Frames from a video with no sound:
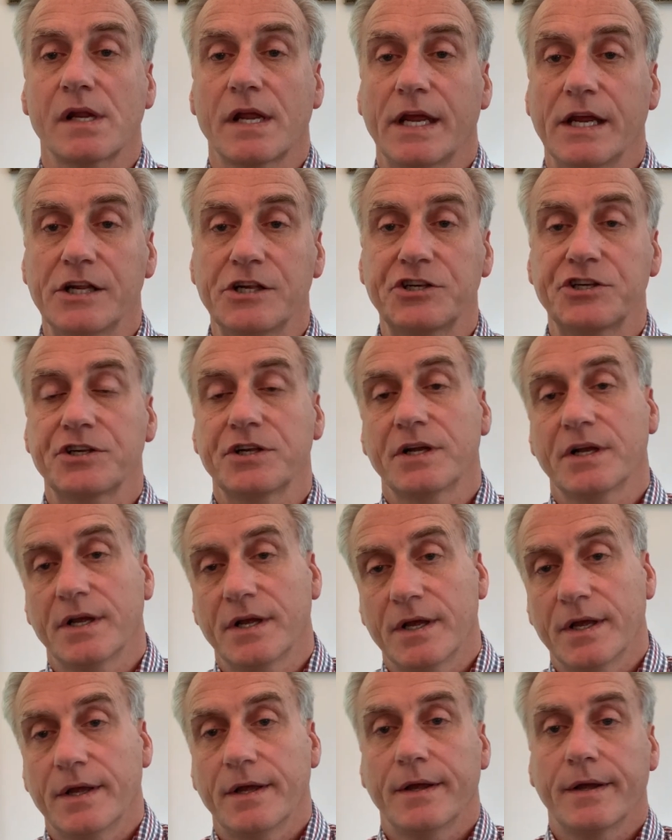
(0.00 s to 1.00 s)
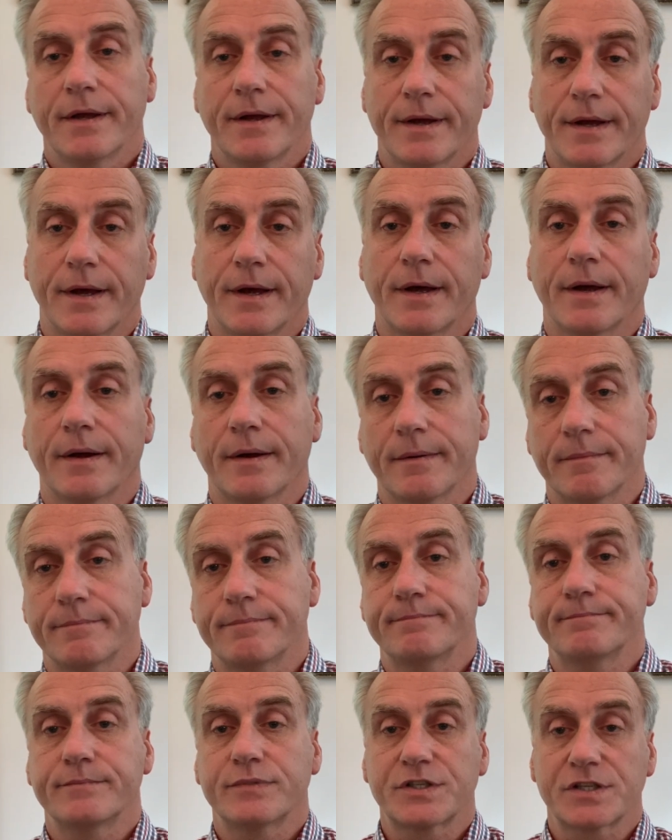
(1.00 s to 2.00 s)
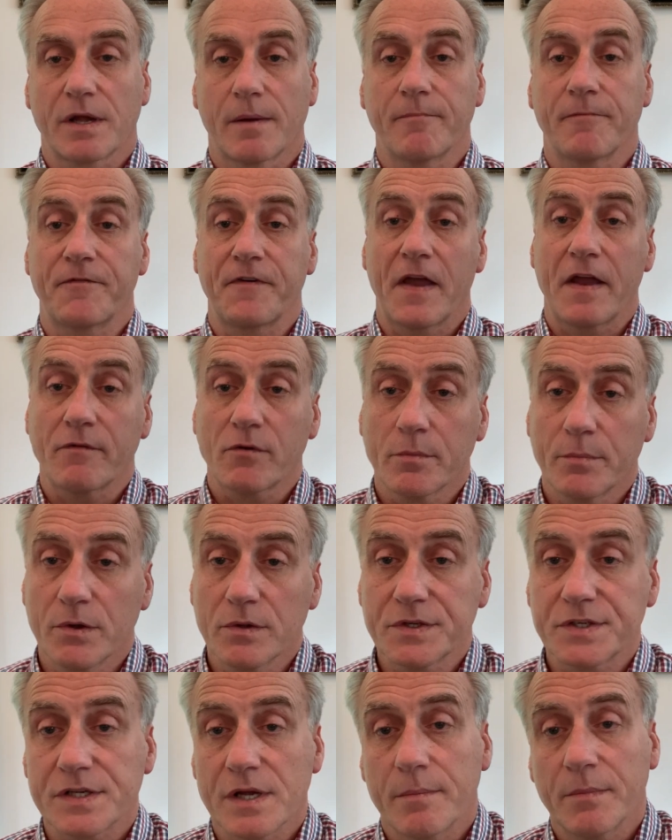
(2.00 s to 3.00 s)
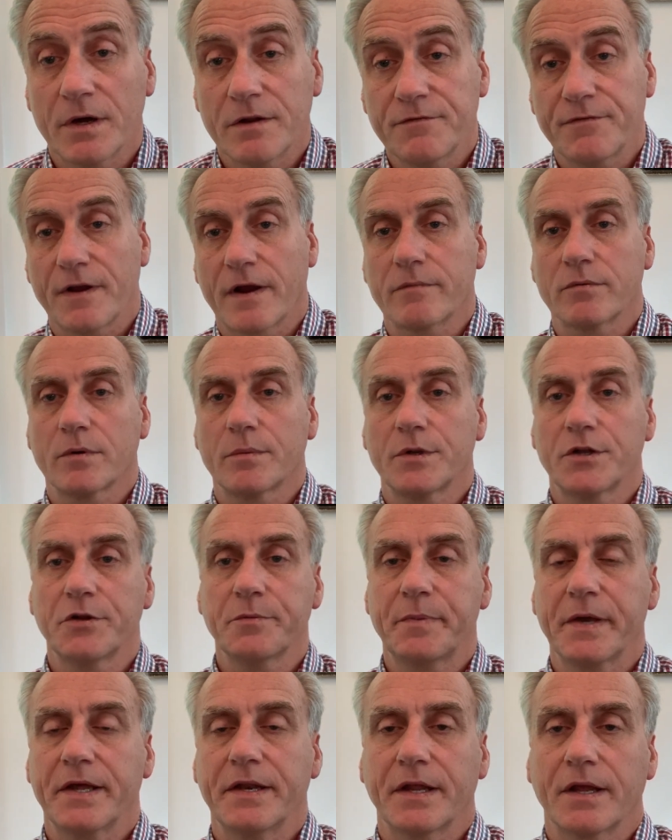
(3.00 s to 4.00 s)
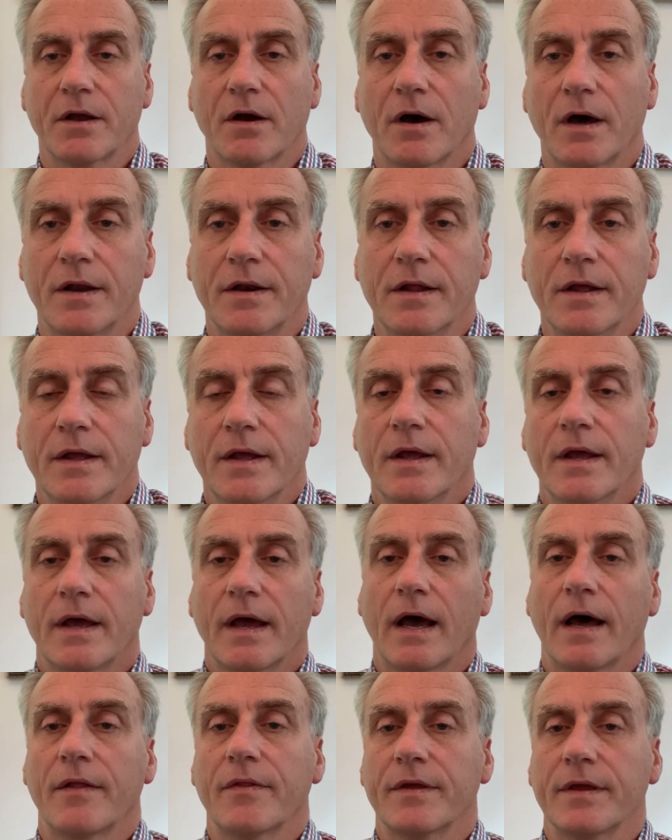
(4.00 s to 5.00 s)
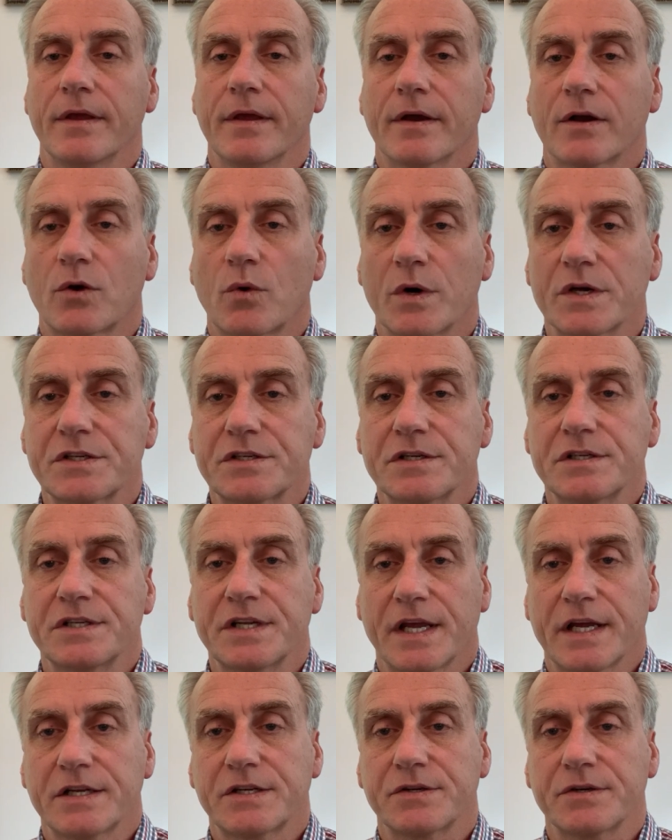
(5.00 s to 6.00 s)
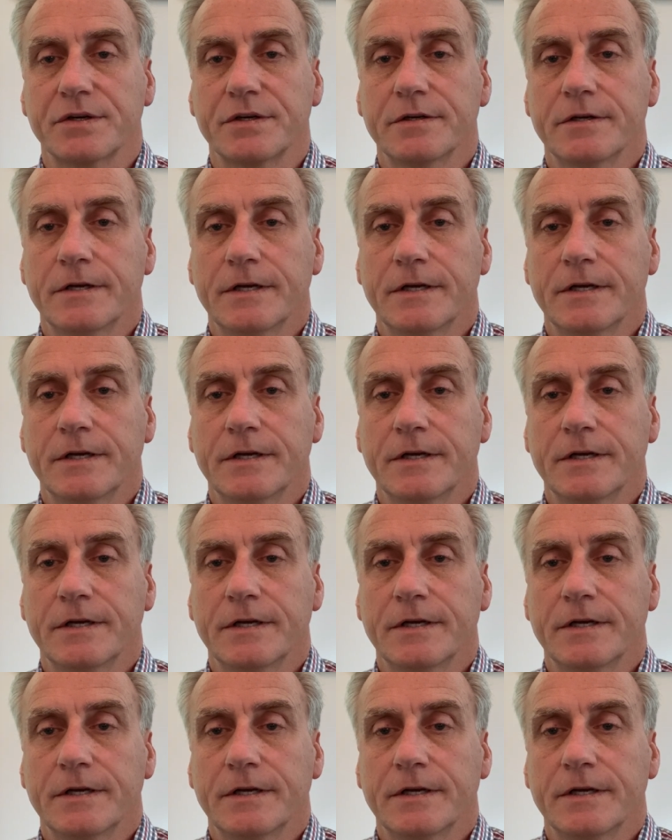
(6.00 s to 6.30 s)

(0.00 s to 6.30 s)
Each some favorable, some unfavorable, depending on how the question's answered.